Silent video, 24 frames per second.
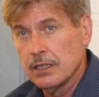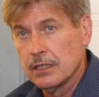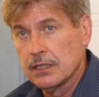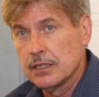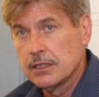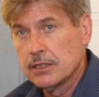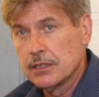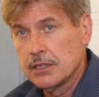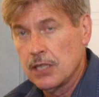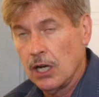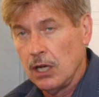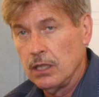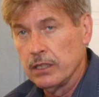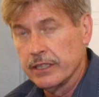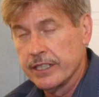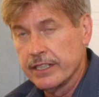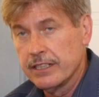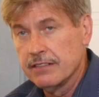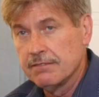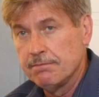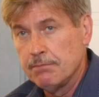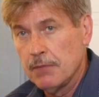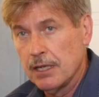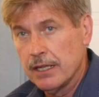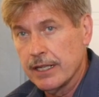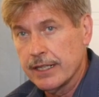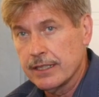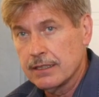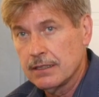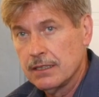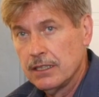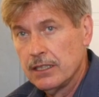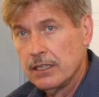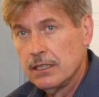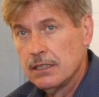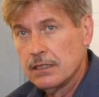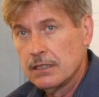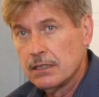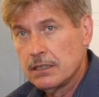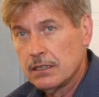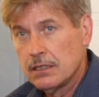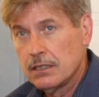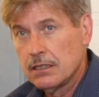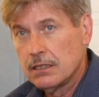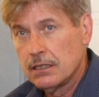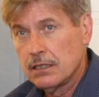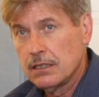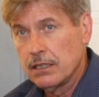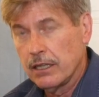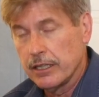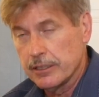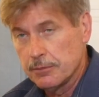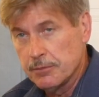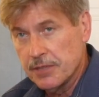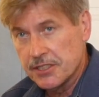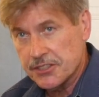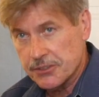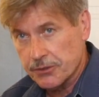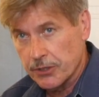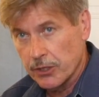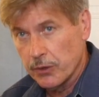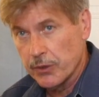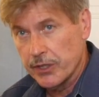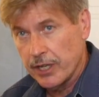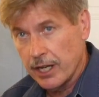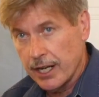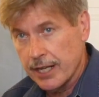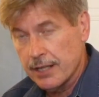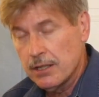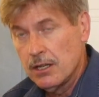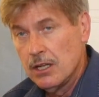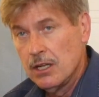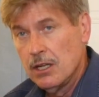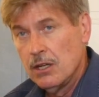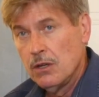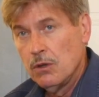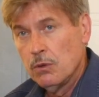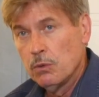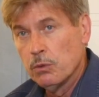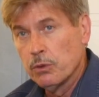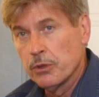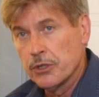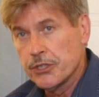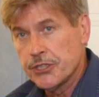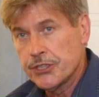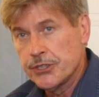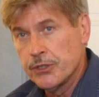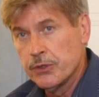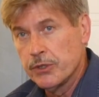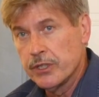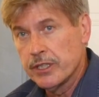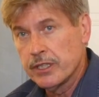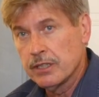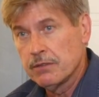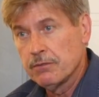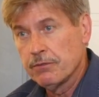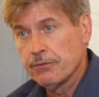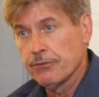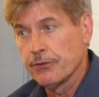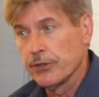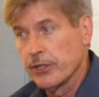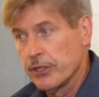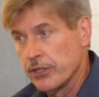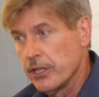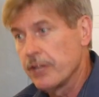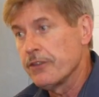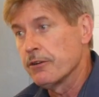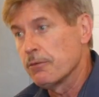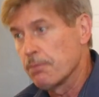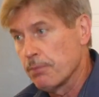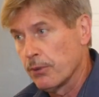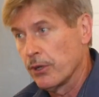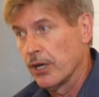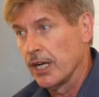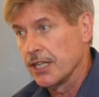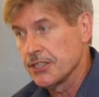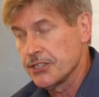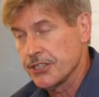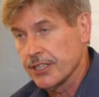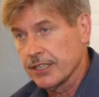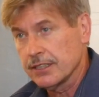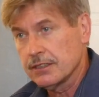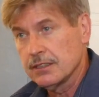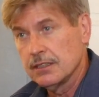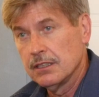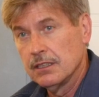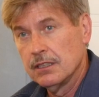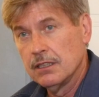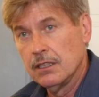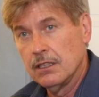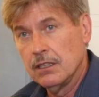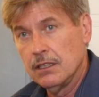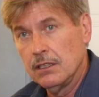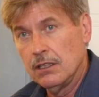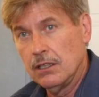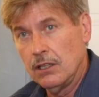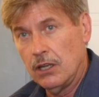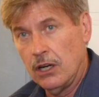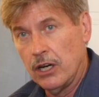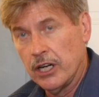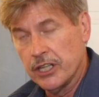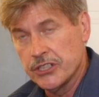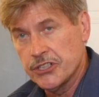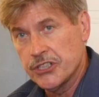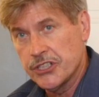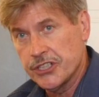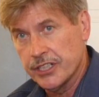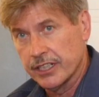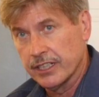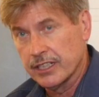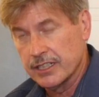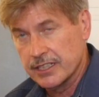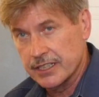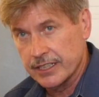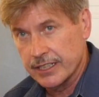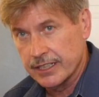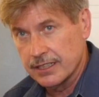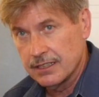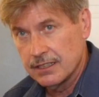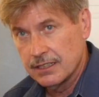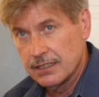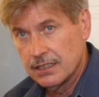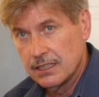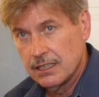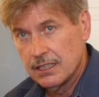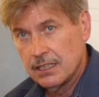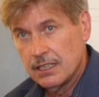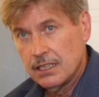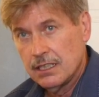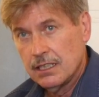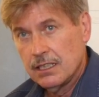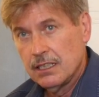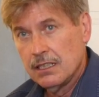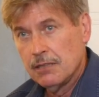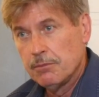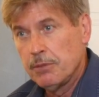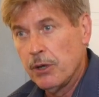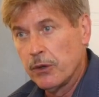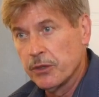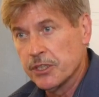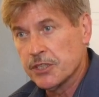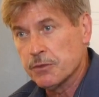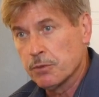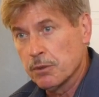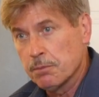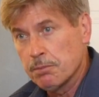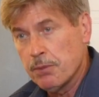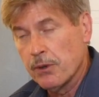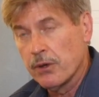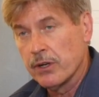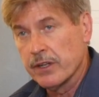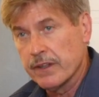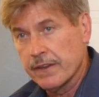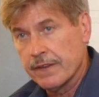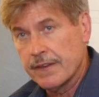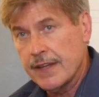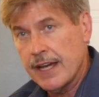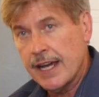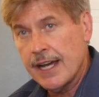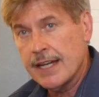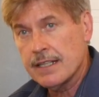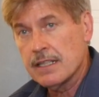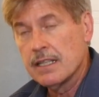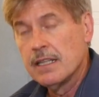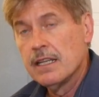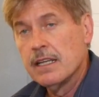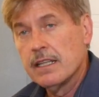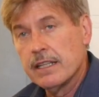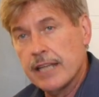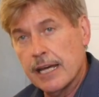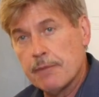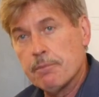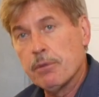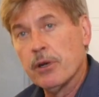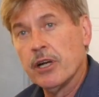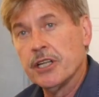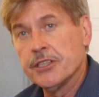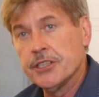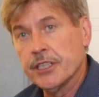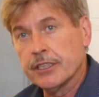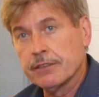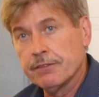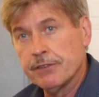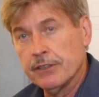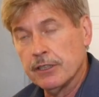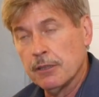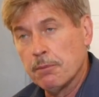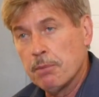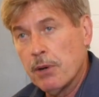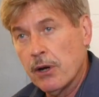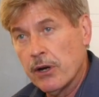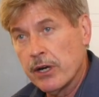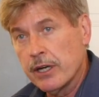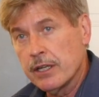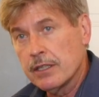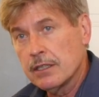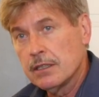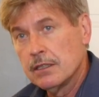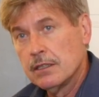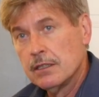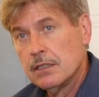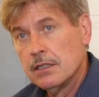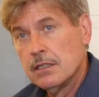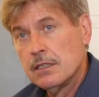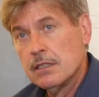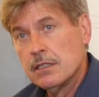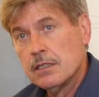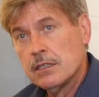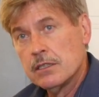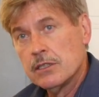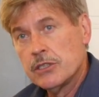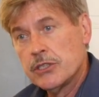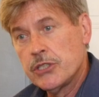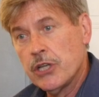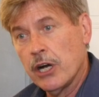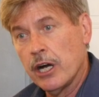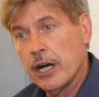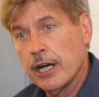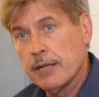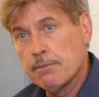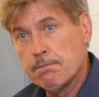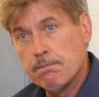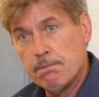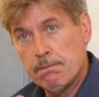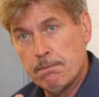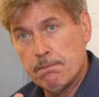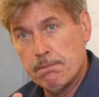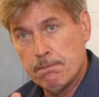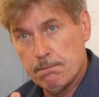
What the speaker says: a colleague of mine, Todd Misereau, and I were shooting for another project on Chincoteague. Mm-hmm. Ponies were part of that. That project fell apart. Todd